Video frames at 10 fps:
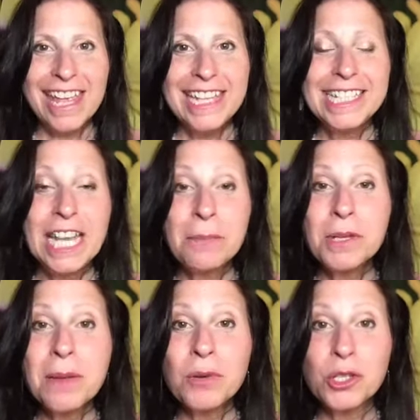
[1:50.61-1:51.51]
Tip
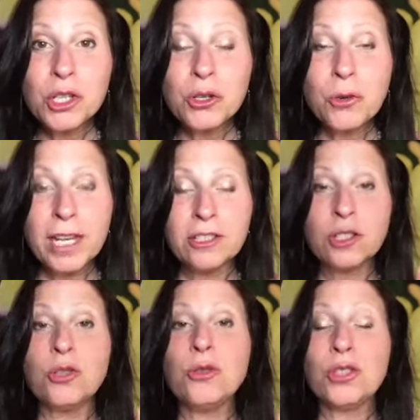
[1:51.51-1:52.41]
number two is
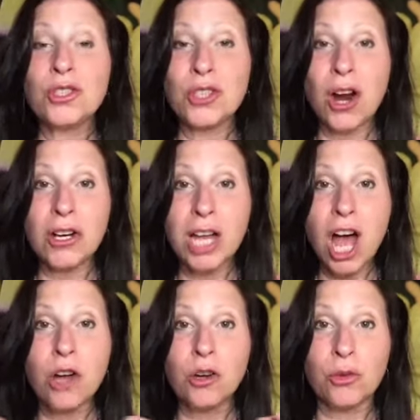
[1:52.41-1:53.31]
to start
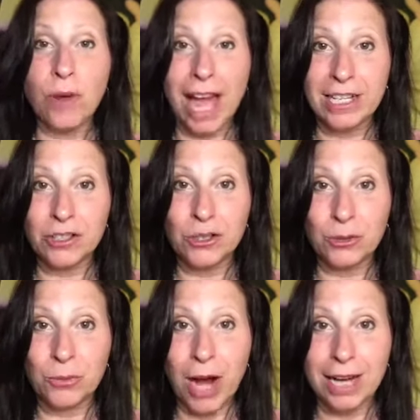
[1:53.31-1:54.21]
a
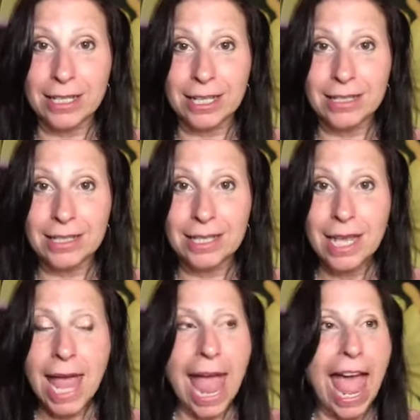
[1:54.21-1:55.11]
gratitude practice
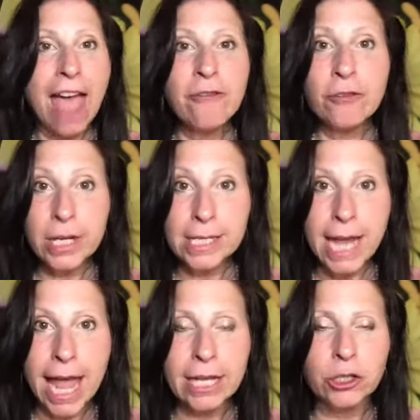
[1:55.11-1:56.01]
every
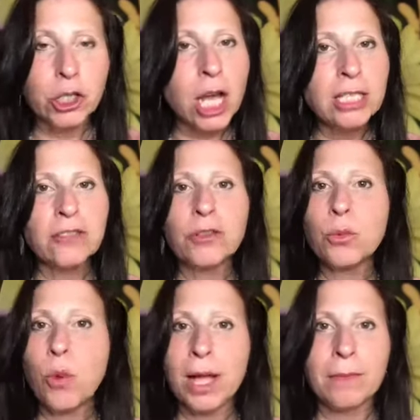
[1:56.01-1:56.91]
day just for
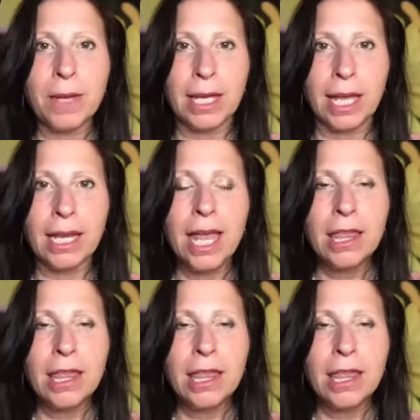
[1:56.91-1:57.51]
one minute.